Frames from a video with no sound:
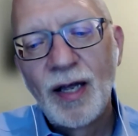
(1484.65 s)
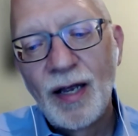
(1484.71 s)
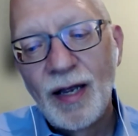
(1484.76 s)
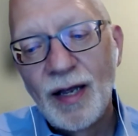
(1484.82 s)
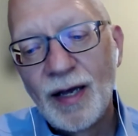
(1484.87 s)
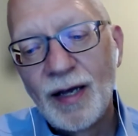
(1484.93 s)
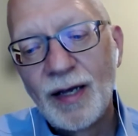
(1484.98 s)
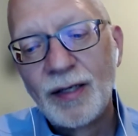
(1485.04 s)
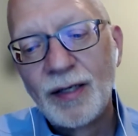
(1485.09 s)

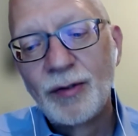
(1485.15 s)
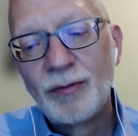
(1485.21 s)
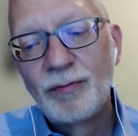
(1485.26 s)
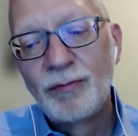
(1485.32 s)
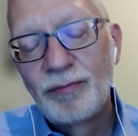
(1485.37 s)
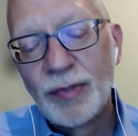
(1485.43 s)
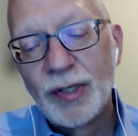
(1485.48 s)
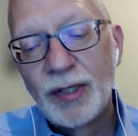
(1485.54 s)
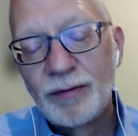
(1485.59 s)

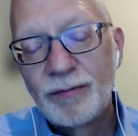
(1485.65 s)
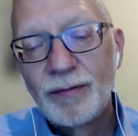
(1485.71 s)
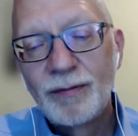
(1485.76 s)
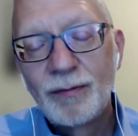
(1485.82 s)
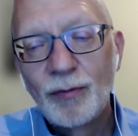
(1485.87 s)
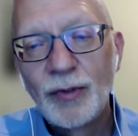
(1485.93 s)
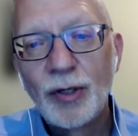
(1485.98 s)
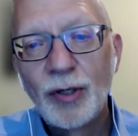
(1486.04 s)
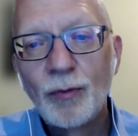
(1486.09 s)
but
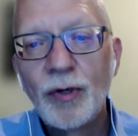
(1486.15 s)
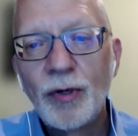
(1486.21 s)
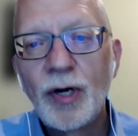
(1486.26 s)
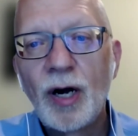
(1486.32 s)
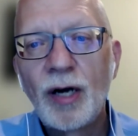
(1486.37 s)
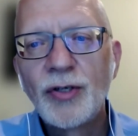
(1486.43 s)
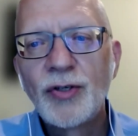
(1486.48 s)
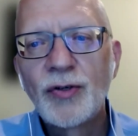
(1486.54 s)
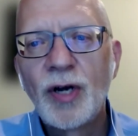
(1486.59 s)
we
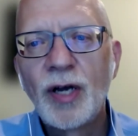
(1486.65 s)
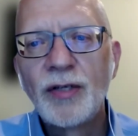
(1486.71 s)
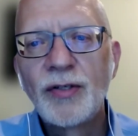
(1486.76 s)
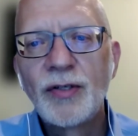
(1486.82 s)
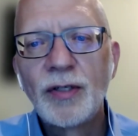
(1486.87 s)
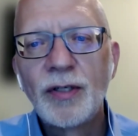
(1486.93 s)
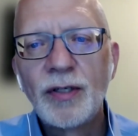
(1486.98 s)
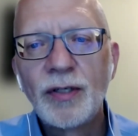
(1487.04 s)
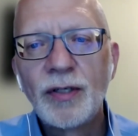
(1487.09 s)
are trying
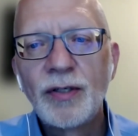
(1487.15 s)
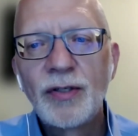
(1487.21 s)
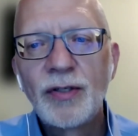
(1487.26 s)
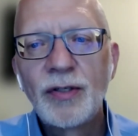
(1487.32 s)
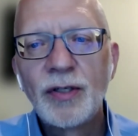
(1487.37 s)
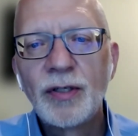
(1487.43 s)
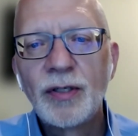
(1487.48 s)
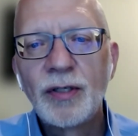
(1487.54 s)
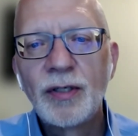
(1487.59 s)

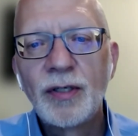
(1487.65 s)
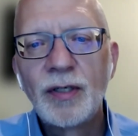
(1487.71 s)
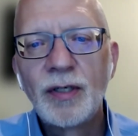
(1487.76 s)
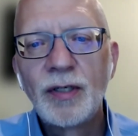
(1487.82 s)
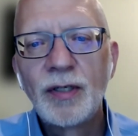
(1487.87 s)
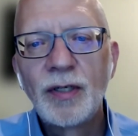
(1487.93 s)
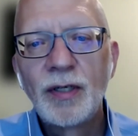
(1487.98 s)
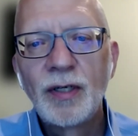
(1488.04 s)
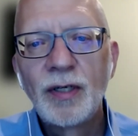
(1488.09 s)

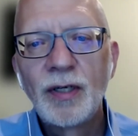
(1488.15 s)
to